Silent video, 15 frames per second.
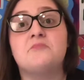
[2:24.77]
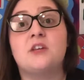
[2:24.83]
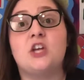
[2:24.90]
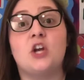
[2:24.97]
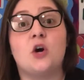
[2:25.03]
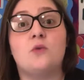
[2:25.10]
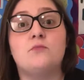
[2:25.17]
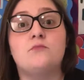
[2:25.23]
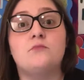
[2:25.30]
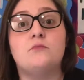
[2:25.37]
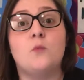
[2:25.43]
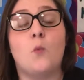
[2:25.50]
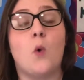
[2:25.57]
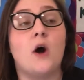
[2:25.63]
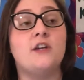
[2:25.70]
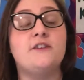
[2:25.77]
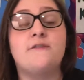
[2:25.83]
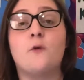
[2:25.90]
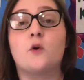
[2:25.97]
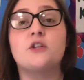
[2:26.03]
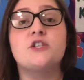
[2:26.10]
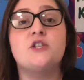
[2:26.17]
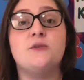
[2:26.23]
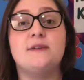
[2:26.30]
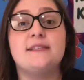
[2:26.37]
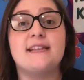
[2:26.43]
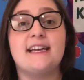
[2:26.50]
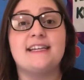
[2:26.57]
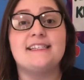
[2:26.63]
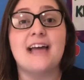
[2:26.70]
you know, 1 to 4 students
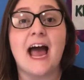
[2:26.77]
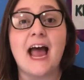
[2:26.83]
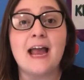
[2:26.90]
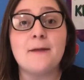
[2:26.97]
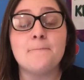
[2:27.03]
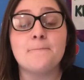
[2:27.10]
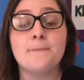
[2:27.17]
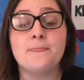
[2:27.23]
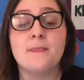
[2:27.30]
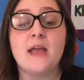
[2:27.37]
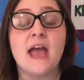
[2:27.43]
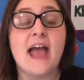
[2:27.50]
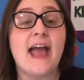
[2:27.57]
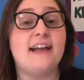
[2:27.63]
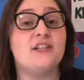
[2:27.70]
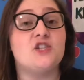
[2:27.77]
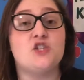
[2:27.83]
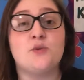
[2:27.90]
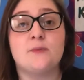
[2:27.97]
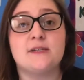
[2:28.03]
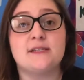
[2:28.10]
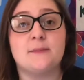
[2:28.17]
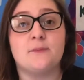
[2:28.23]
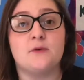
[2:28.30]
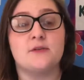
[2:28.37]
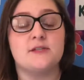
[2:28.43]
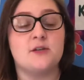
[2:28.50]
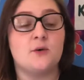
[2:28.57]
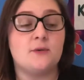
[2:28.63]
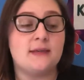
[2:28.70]
at a time, and it's super simple.
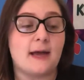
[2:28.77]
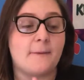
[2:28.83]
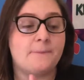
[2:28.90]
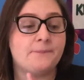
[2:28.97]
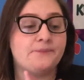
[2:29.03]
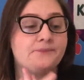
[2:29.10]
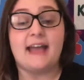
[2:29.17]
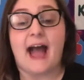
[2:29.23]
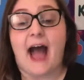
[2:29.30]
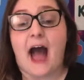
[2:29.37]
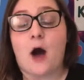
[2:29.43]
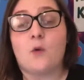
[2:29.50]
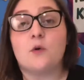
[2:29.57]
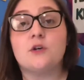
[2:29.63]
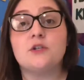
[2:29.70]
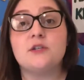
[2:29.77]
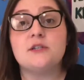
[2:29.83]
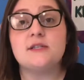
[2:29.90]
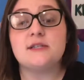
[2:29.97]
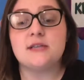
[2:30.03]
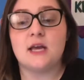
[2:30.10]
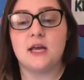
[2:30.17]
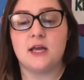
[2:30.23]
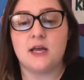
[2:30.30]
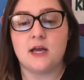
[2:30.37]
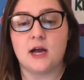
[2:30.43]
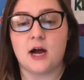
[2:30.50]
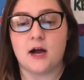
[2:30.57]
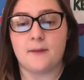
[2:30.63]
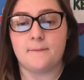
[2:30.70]
So yeah, hours,
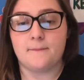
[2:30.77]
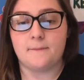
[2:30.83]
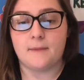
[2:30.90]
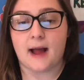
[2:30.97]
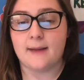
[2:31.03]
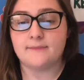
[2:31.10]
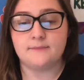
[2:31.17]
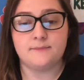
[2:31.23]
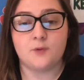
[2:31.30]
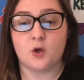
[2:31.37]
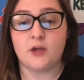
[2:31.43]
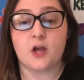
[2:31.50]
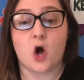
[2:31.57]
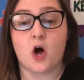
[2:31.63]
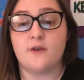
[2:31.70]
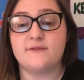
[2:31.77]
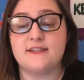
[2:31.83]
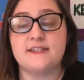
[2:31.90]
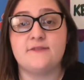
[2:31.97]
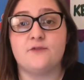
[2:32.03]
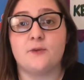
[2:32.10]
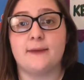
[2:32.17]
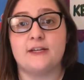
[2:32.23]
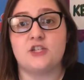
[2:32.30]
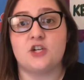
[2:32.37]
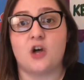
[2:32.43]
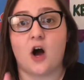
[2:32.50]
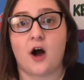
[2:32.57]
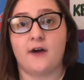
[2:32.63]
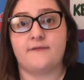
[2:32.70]
I'm pulling all this information
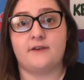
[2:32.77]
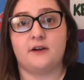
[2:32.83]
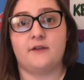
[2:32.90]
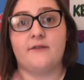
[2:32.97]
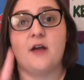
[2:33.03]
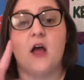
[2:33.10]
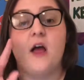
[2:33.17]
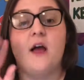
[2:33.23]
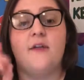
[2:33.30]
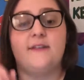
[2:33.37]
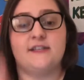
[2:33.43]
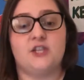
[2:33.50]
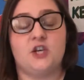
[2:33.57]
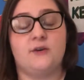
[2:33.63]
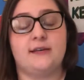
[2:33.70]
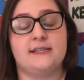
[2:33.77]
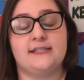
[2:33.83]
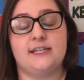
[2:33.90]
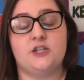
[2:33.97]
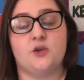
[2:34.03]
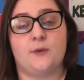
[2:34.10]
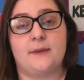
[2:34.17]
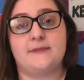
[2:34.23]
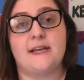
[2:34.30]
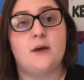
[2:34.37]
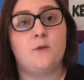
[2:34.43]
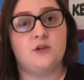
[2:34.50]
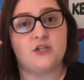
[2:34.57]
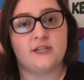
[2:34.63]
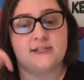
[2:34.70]
off of this Qkids teacher website,
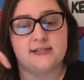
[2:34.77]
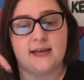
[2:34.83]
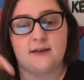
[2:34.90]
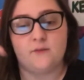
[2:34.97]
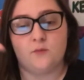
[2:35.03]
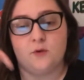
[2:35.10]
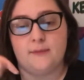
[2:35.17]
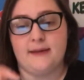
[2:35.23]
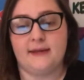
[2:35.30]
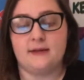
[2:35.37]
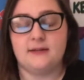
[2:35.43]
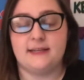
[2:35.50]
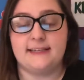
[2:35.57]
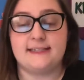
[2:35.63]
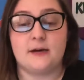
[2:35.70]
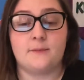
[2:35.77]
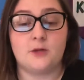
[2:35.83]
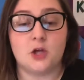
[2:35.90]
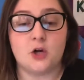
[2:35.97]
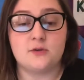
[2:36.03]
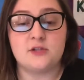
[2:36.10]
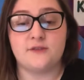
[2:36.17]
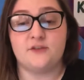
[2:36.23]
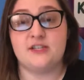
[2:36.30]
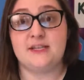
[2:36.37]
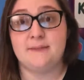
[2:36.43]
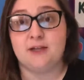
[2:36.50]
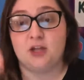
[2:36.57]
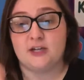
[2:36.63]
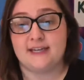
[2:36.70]
which I said will be linked down below. So if you see
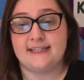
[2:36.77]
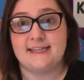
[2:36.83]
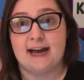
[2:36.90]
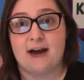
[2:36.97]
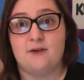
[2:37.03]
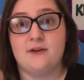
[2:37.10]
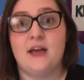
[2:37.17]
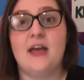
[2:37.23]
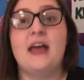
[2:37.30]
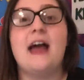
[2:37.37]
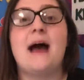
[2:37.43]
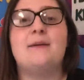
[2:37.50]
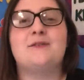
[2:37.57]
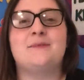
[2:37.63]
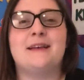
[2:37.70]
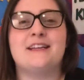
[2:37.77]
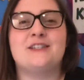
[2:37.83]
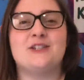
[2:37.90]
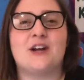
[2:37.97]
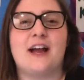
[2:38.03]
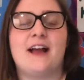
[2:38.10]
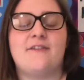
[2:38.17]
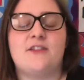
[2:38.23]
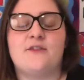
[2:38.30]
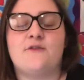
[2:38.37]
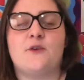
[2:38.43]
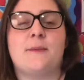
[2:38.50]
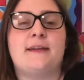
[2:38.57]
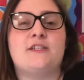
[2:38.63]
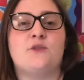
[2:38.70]
me looking down, I'm just making sure I have the
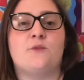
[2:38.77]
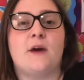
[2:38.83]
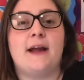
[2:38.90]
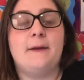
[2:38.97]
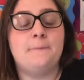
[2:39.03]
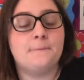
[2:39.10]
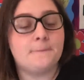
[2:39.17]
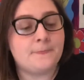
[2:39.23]
information right.